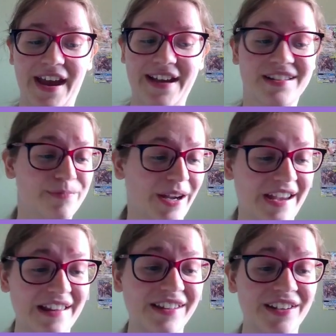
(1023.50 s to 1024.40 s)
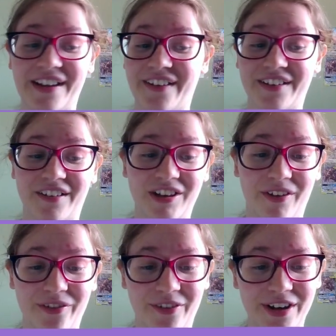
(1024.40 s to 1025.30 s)
80 by 80 unless I tell you
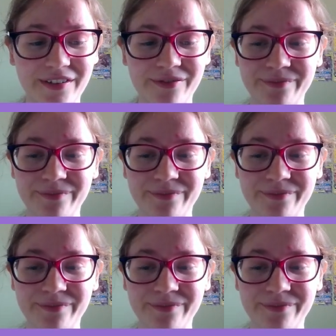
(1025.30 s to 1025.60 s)
otherwise.